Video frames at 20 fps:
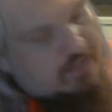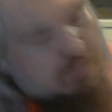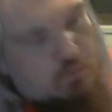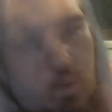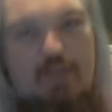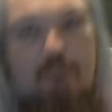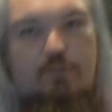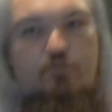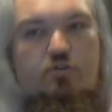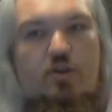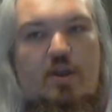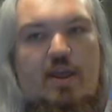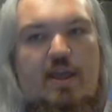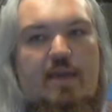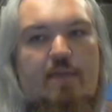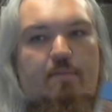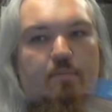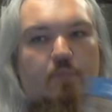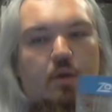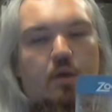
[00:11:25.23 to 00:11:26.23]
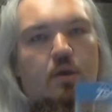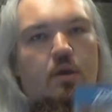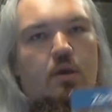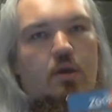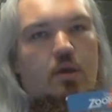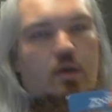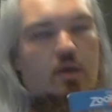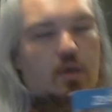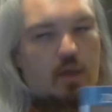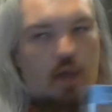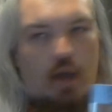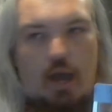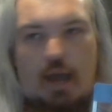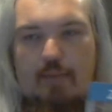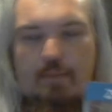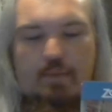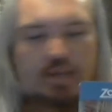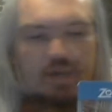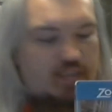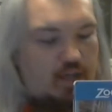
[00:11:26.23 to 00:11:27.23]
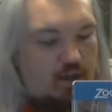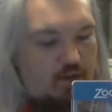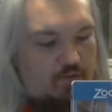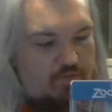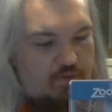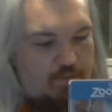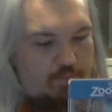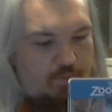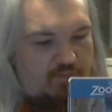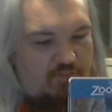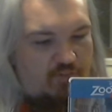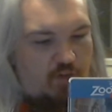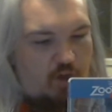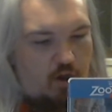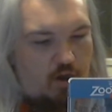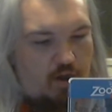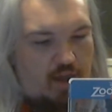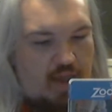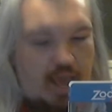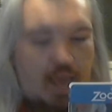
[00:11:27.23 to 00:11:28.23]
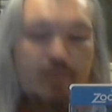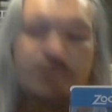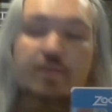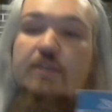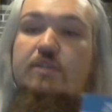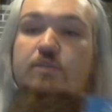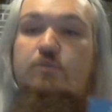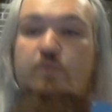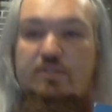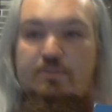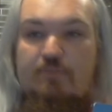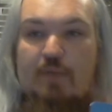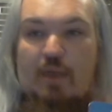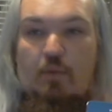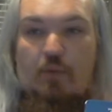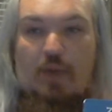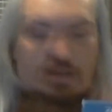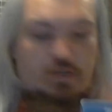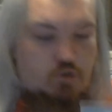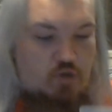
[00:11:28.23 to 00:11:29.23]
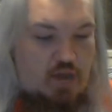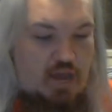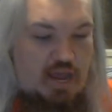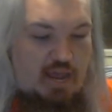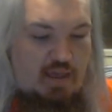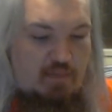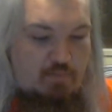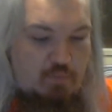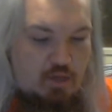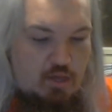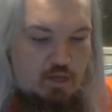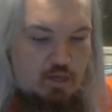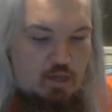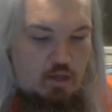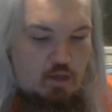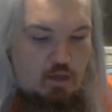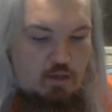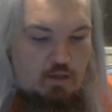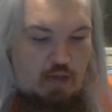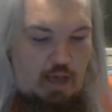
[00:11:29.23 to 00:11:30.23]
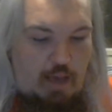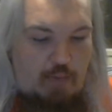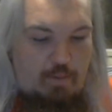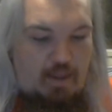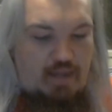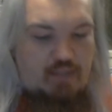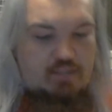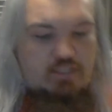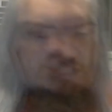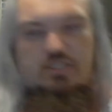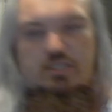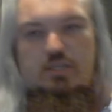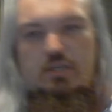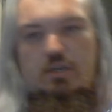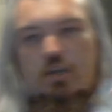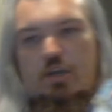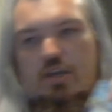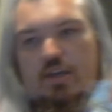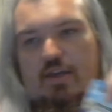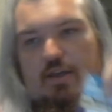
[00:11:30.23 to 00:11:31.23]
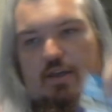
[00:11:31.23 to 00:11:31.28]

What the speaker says: Wet Dream. I myself am a furry, and this was my wet dream. I mean, just look at